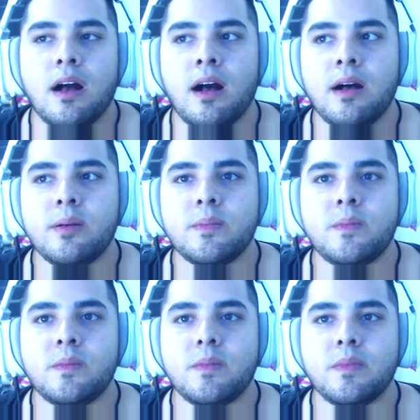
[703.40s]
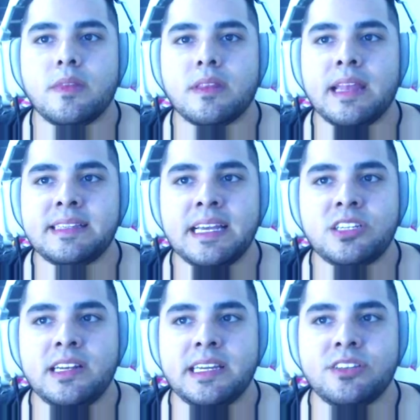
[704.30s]
That's
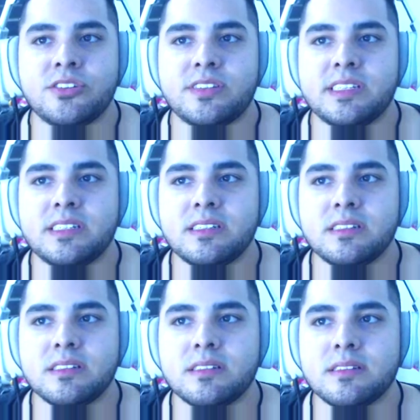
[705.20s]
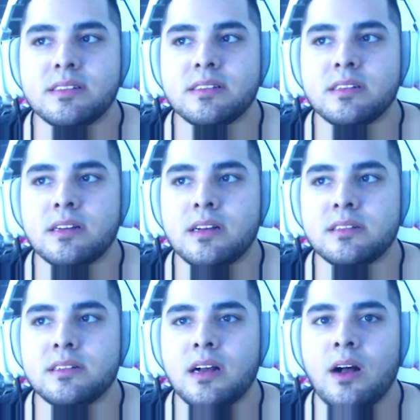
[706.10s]
actually interesting.
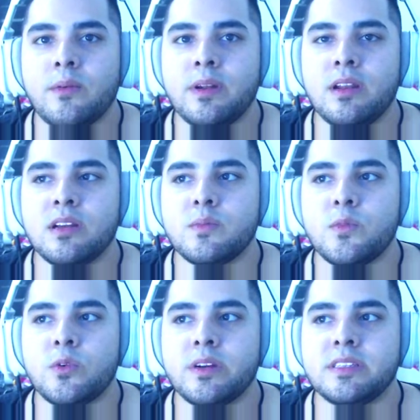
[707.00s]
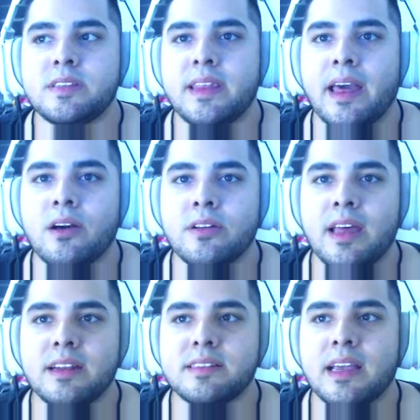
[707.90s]
I want to look more into that. Hold
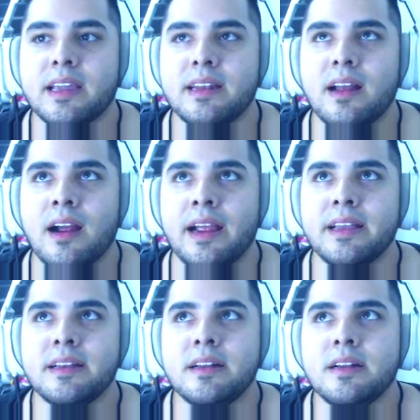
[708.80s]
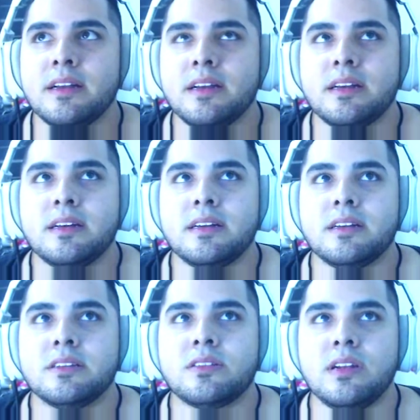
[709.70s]
on a second. All right,
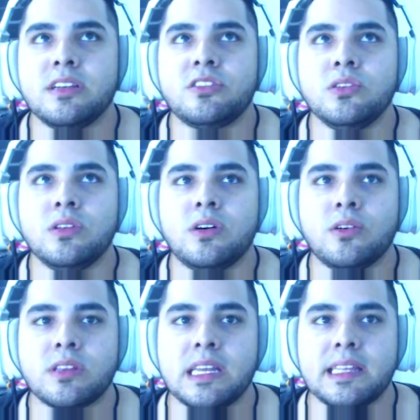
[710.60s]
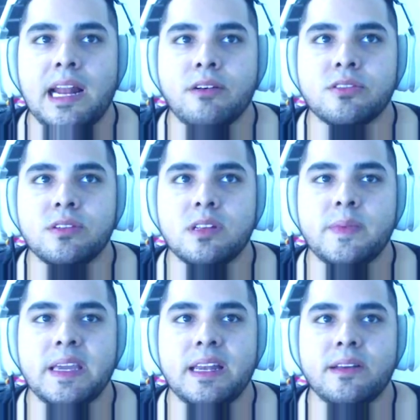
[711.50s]
so let's do the whole thing that I was doing in the
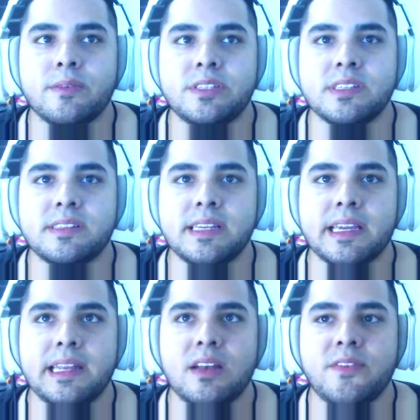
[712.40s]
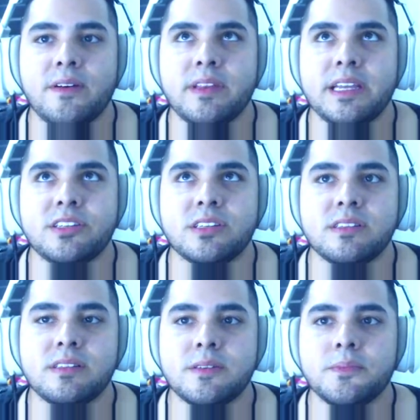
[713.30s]
beginning, which is sinking the
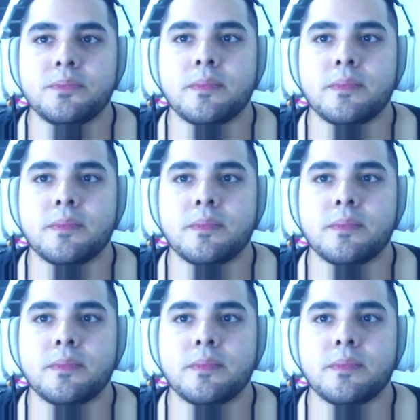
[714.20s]
foundations.